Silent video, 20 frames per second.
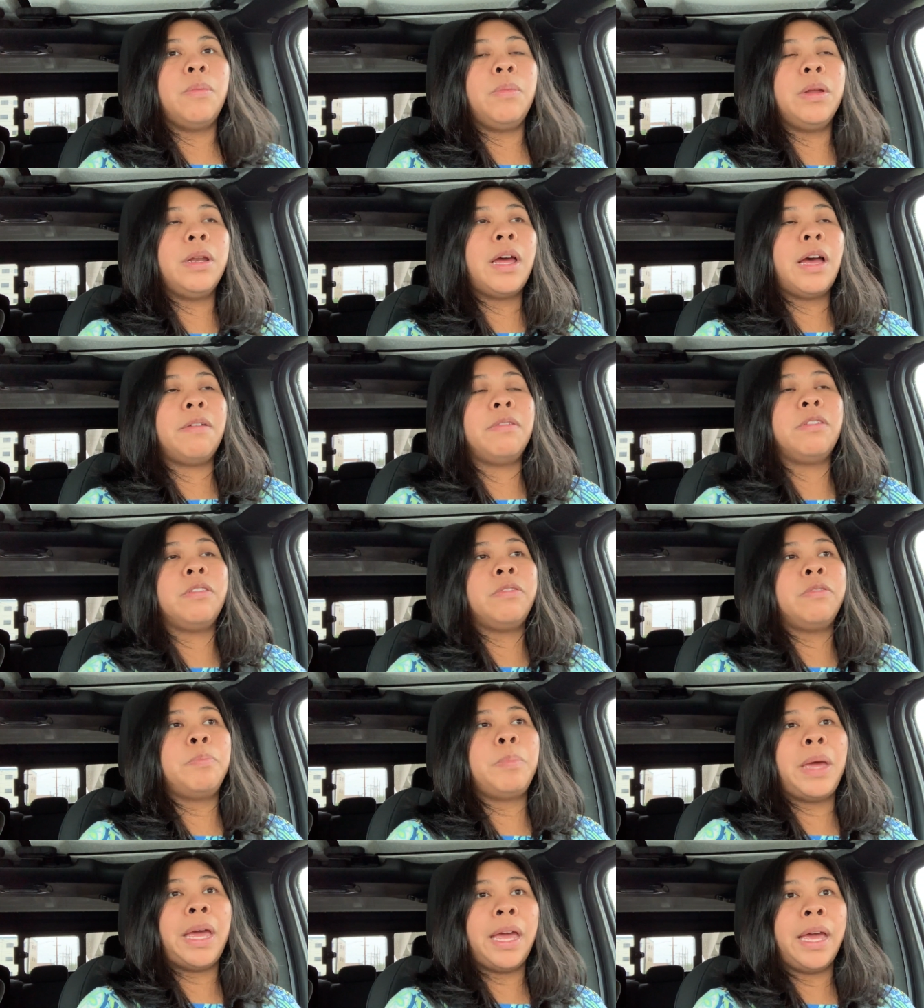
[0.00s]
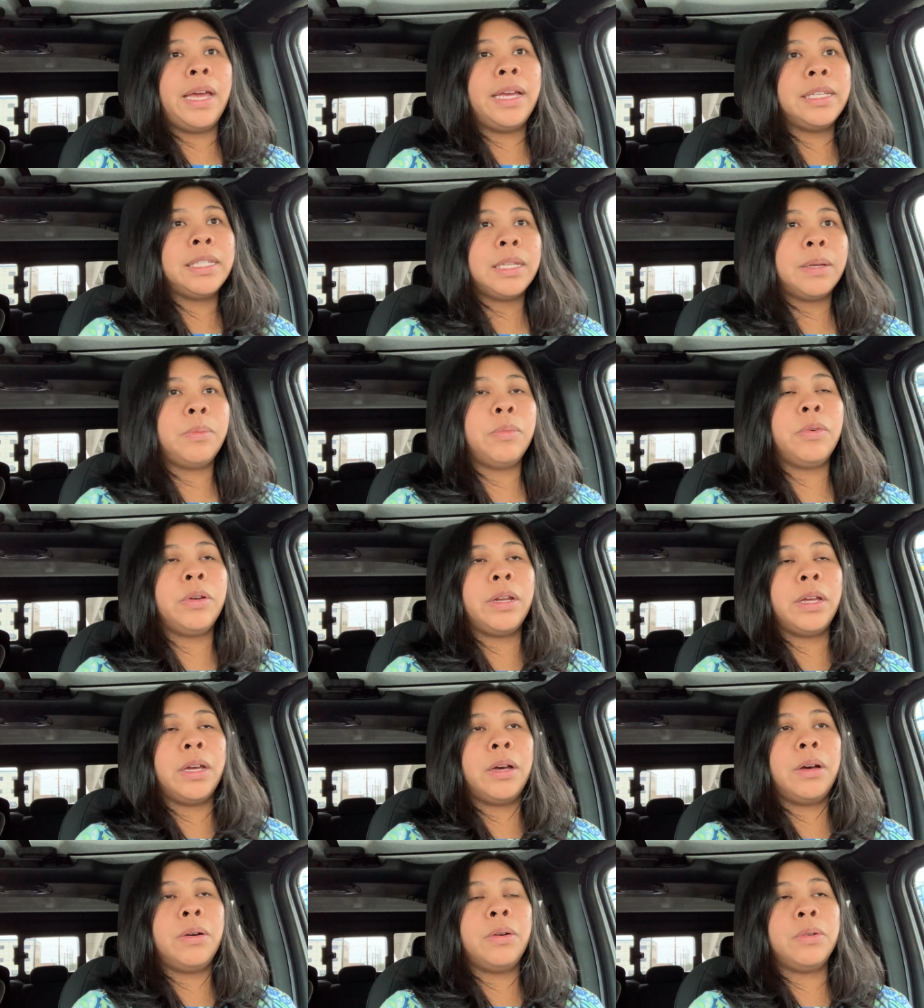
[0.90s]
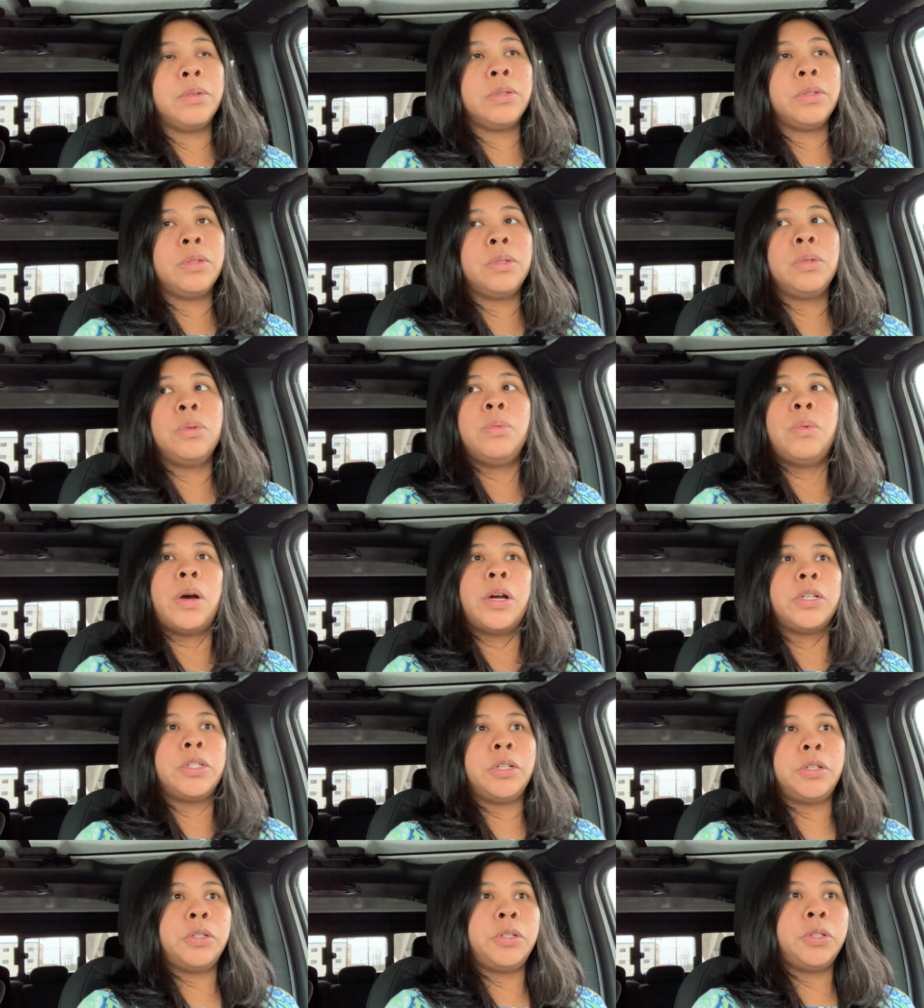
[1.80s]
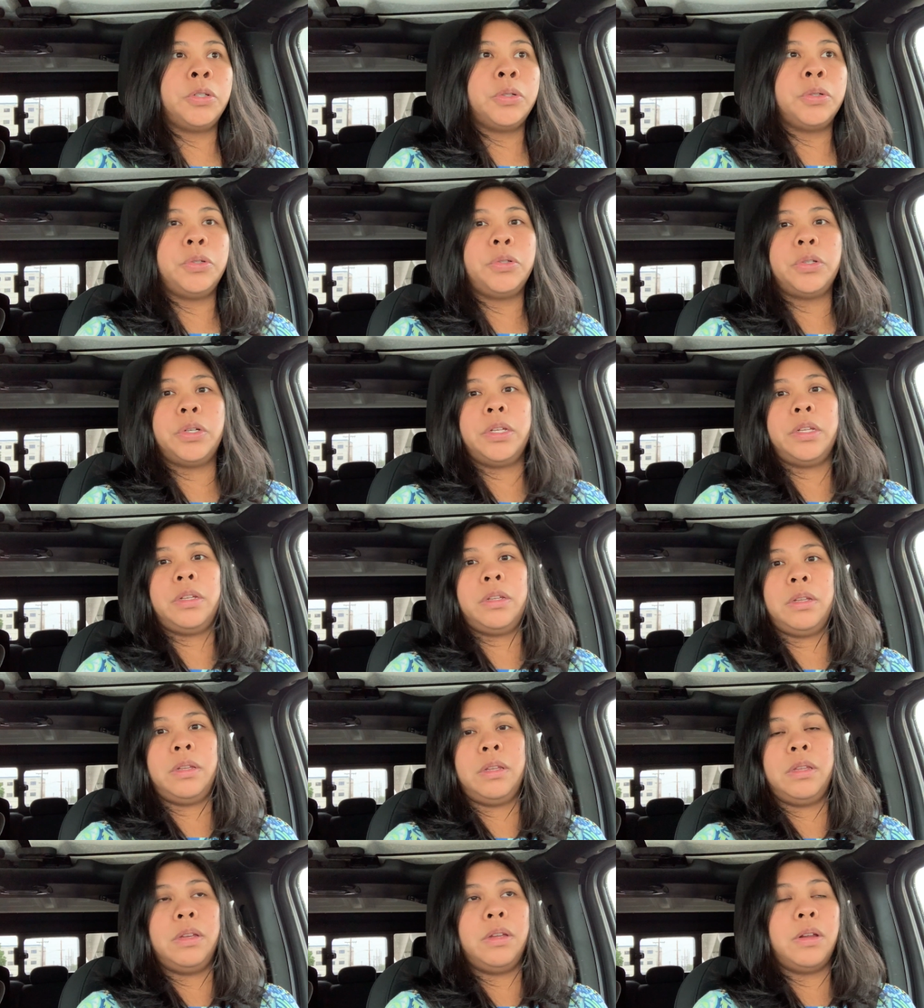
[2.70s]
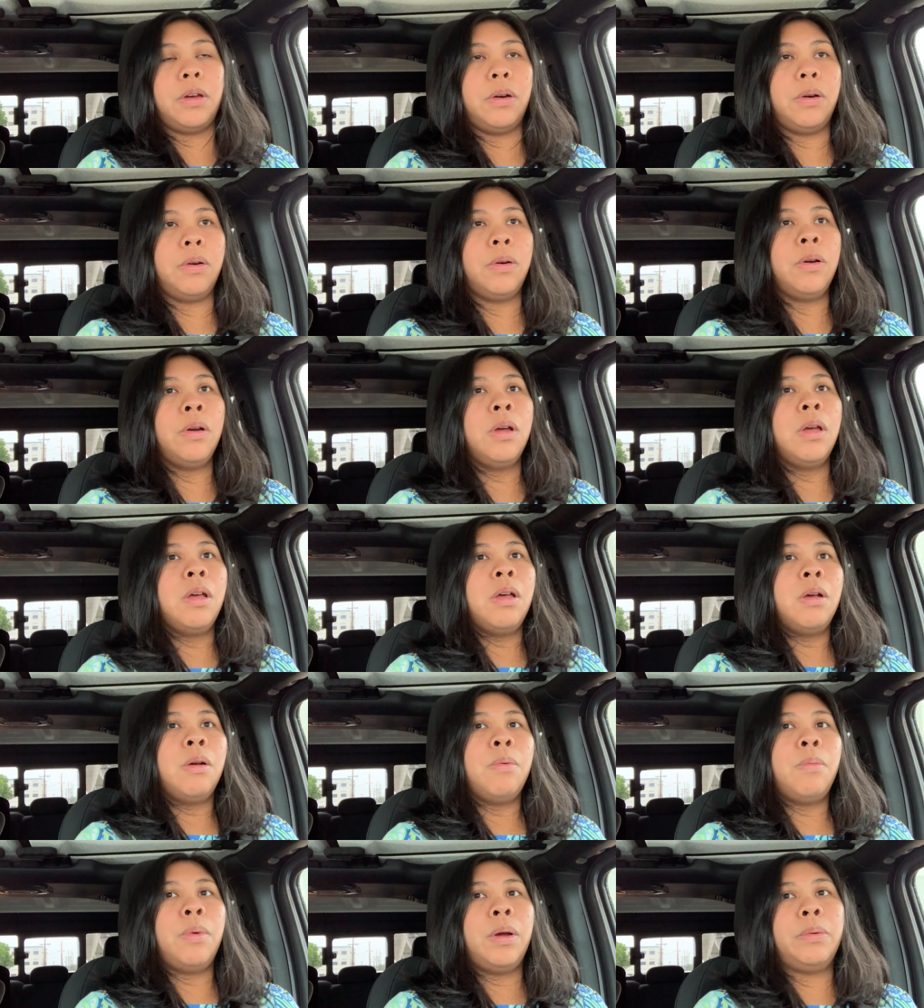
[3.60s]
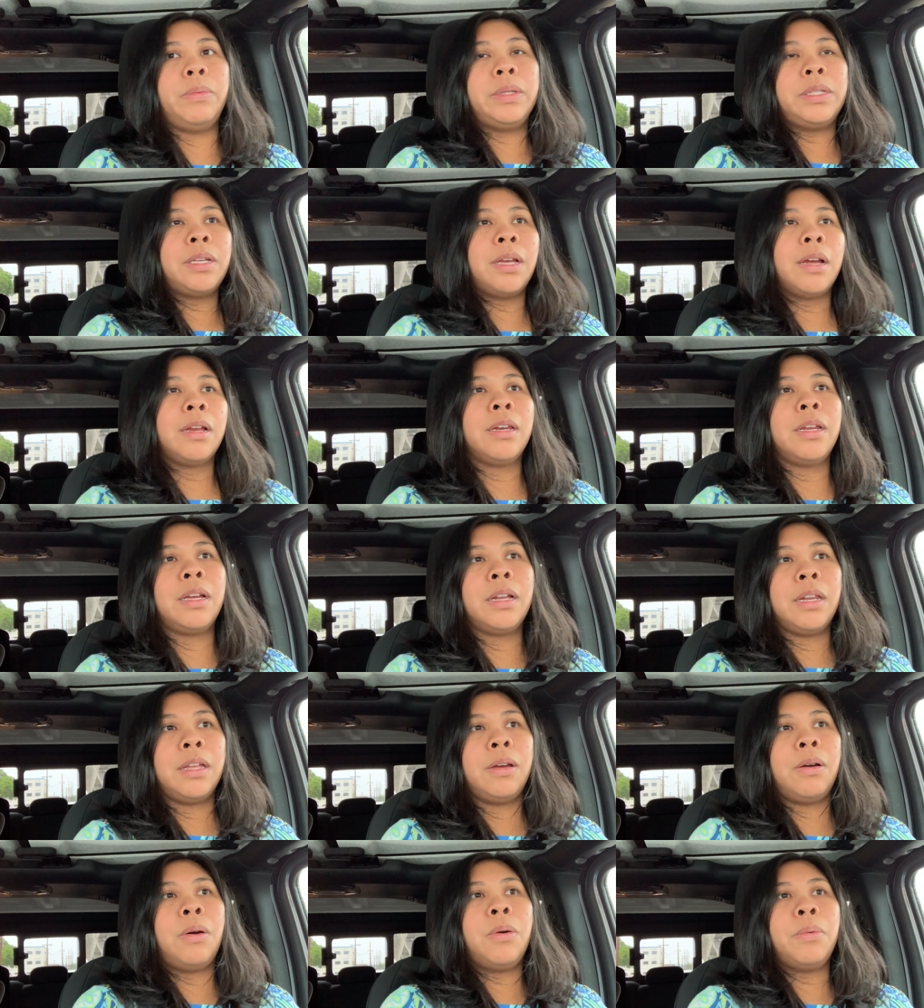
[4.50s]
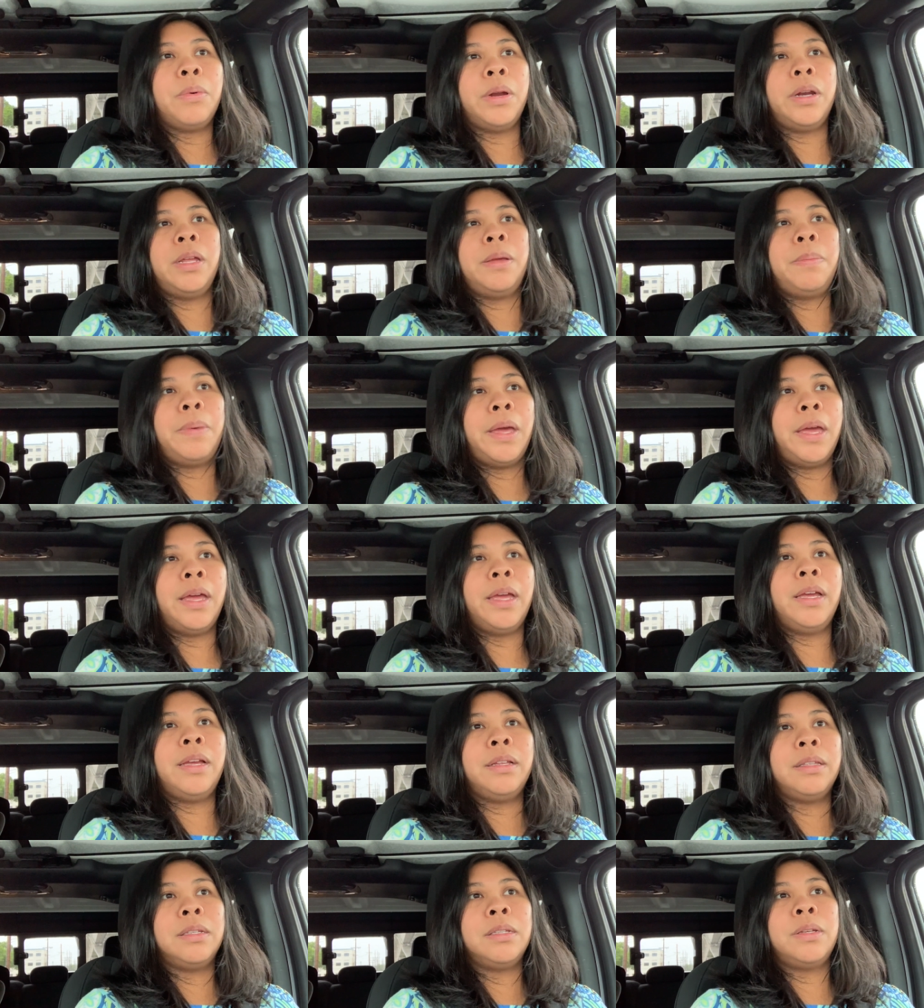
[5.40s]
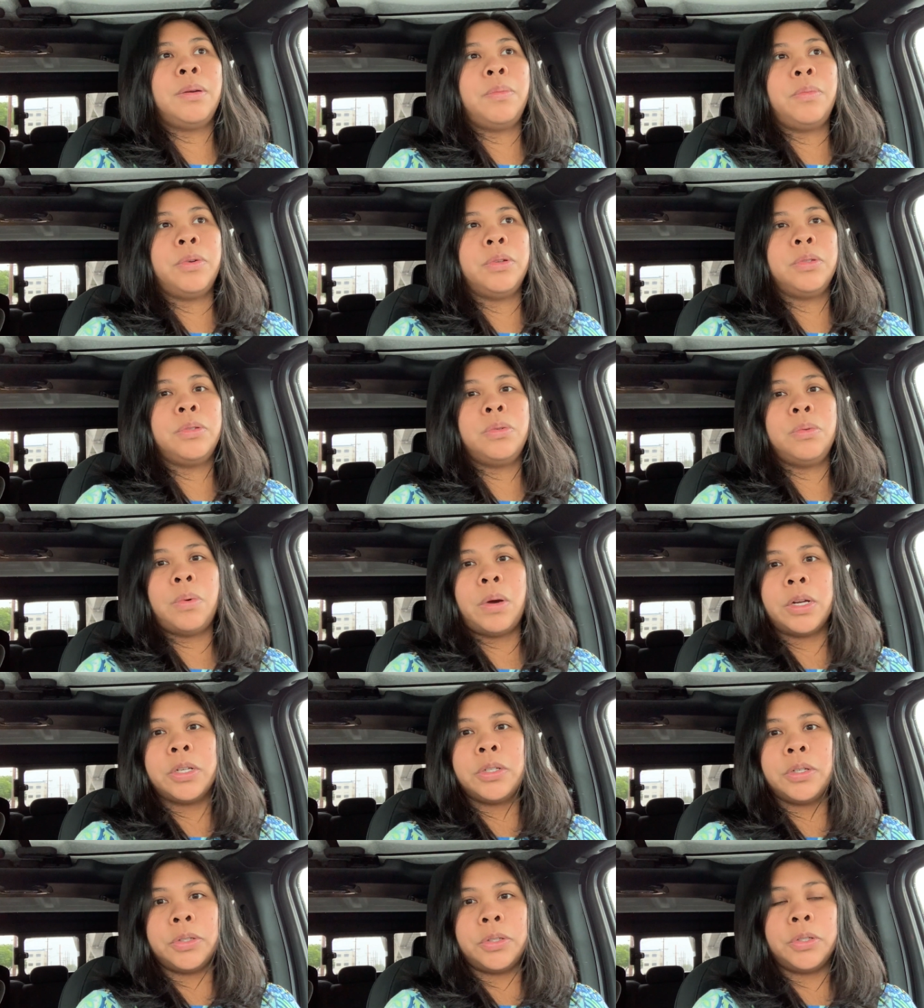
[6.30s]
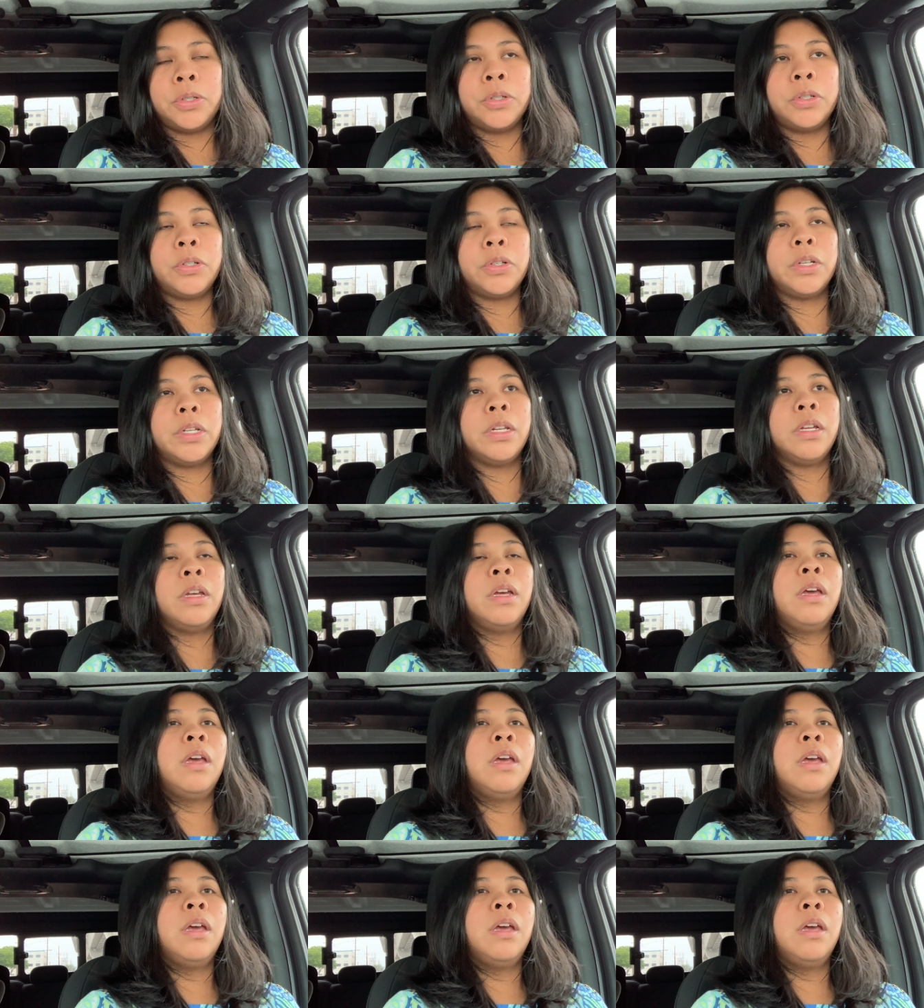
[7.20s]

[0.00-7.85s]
we'd have to pay someone else to watch our children, you know, when we technically already paid someone to watch our children.